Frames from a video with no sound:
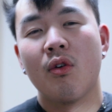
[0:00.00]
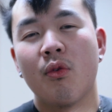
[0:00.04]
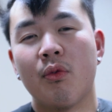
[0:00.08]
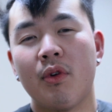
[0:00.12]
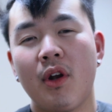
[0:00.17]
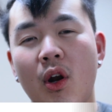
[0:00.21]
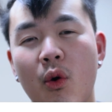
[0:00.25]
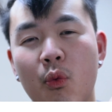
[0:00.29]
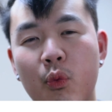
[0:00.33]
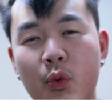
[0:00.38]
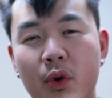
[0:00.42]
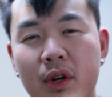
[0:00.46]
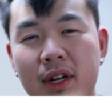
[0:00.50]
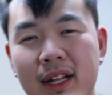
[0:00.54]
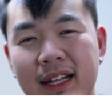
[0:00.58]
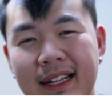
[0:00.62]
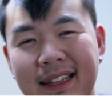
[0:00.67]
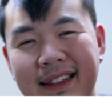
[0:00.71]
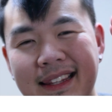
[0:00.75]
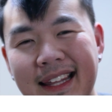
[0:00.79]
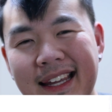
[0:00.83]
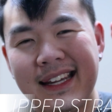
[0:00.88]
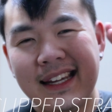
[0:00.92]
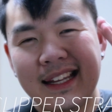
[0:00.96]
We're not really
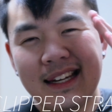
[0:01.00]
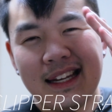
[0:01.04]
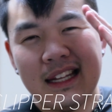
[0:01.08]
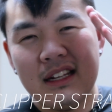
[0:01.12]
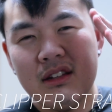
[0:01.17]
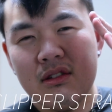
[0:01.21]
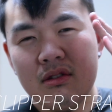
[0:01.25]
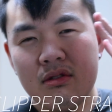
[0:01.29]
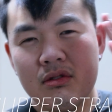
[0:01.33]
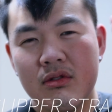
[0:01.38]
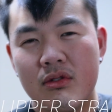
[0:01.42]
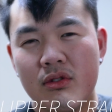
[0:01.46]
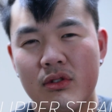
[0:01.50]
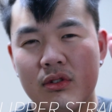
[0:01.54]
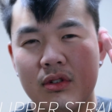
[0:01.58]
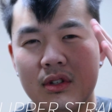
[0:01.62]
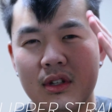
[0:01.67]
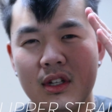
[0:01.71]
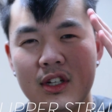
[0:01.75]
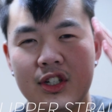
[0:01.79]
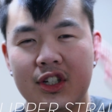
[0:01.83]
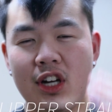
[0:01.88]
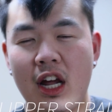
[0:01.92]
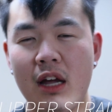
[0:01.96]
digging in to
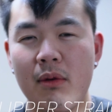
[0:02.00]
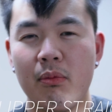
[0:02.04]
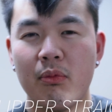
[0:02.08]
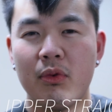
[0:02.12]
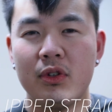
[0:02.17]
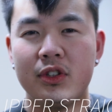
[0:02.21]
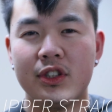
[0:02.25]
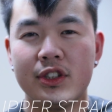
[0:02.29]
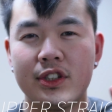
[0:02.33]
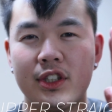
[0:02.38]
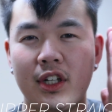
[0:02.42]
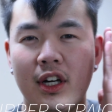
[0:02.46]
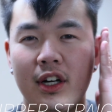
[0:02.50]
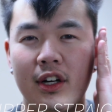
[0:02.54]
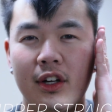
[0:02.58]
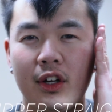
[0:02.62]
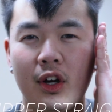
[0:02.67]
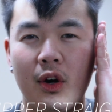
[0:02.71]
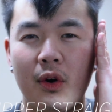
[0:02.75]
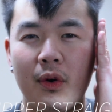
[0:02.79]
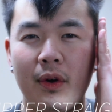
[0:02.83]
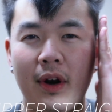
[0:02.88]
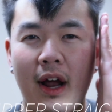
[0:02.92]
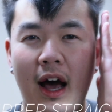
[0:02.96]
the shape, we're just kind of
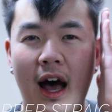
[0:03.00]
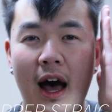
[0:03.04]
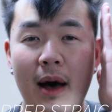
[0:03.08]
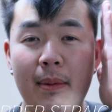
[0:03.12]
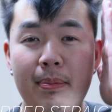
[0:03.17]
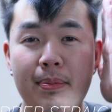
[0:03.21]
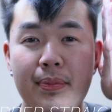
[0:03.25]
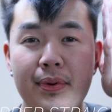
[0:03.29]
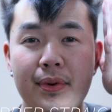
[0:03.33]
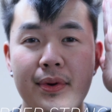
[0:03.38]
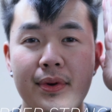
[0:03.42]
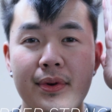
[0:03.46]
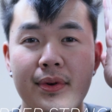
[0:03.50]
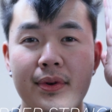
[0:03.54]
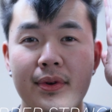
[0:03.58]
going up